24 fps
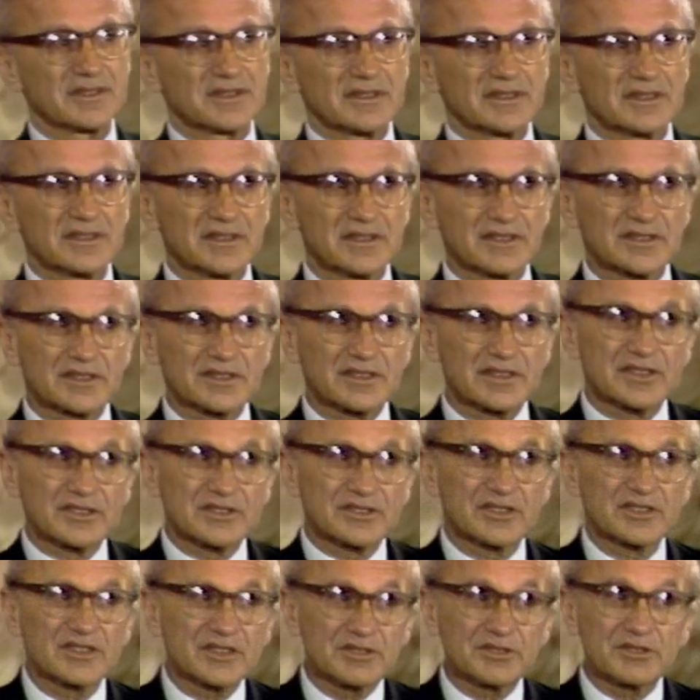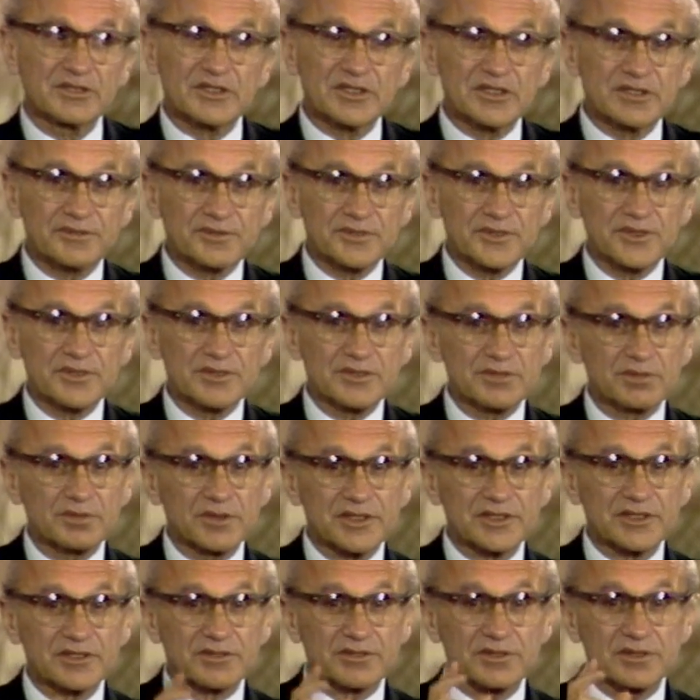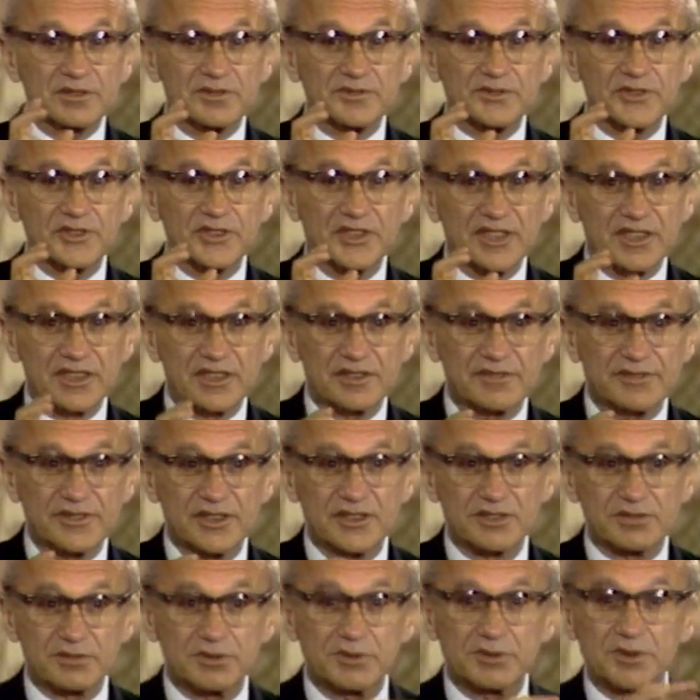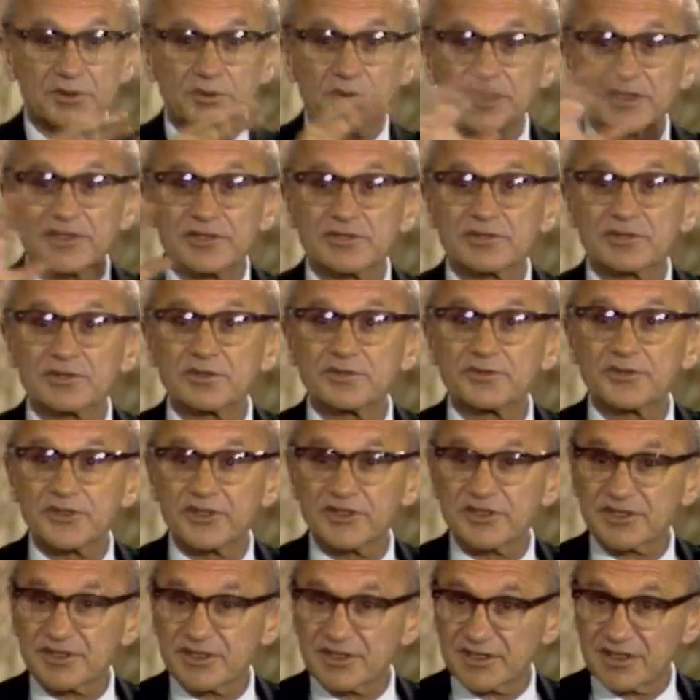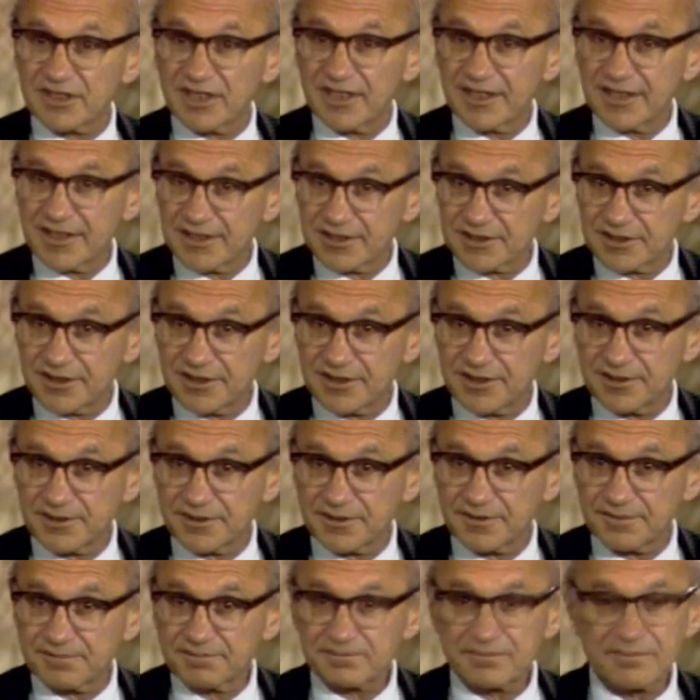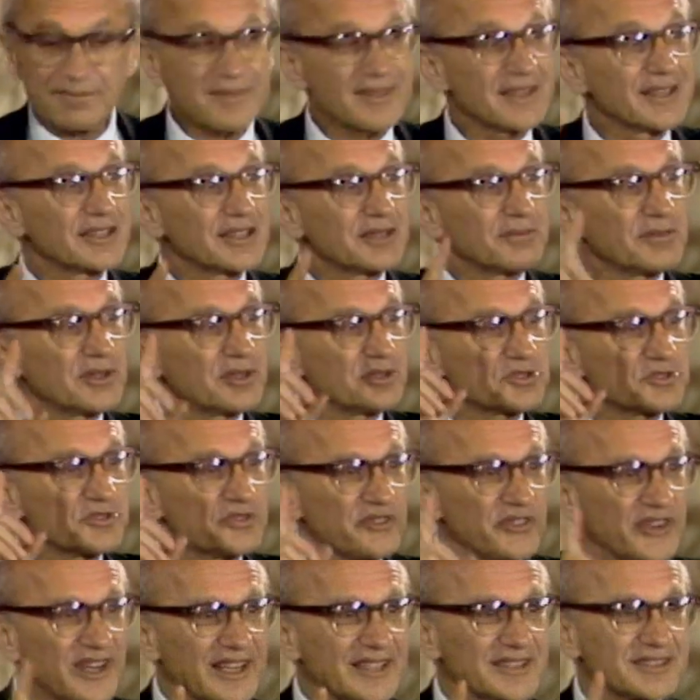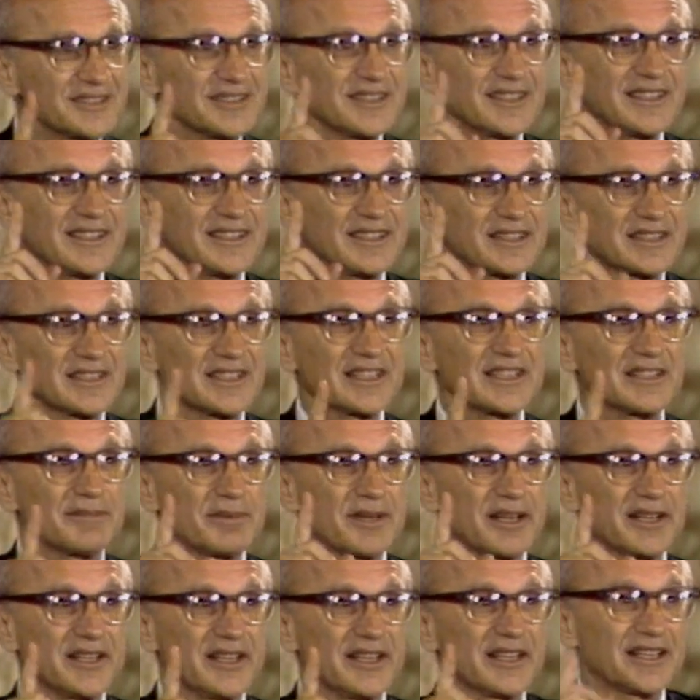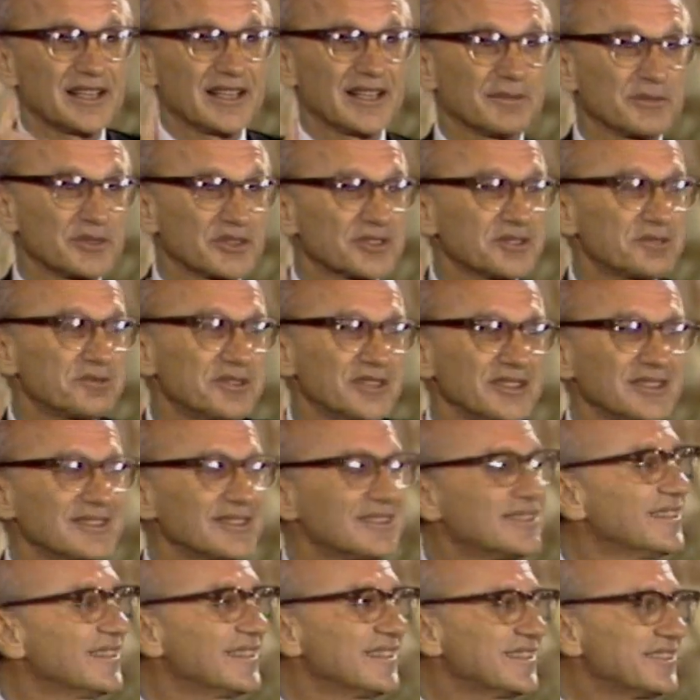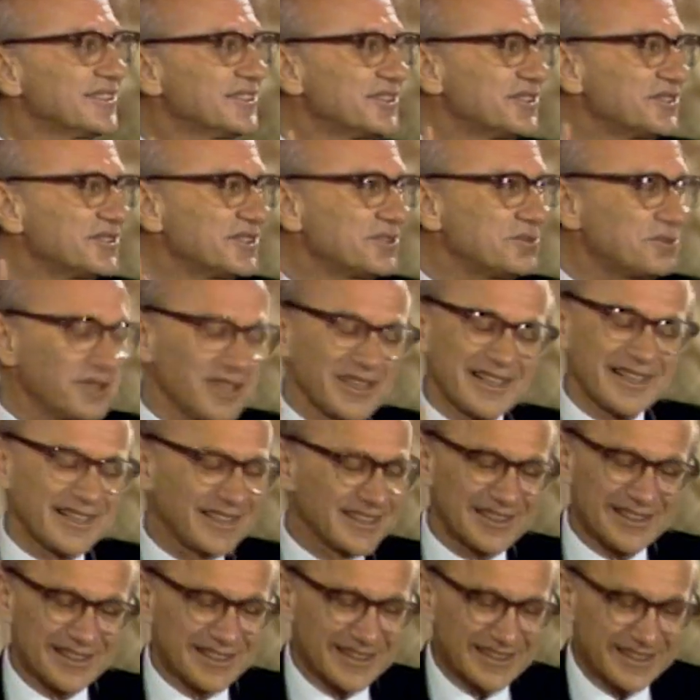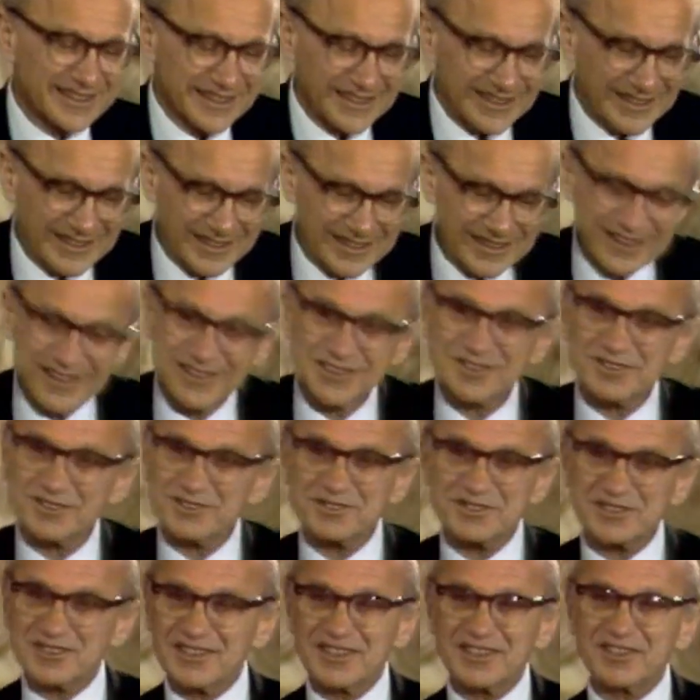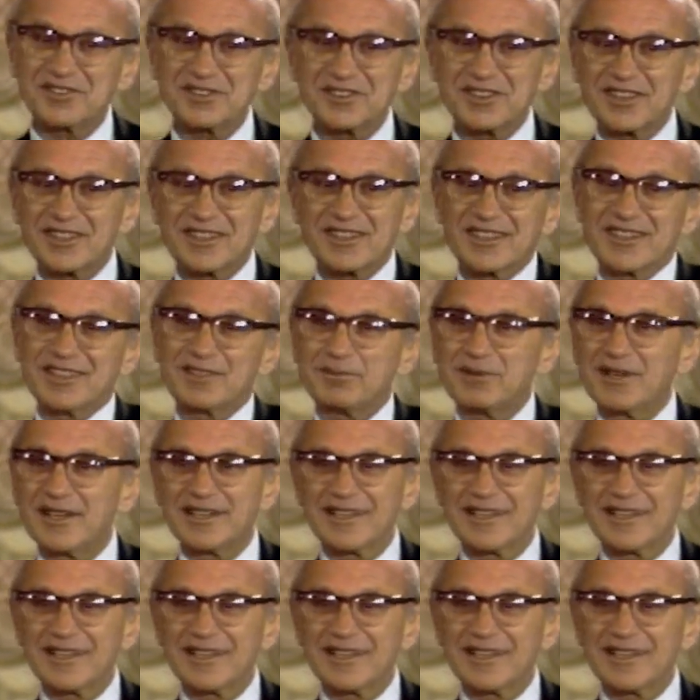is to confuse what's true for the individual with what's true for the society as a whole. The most fascinating thing about economics, the reason, you know, in a way, it's always an interesting thing about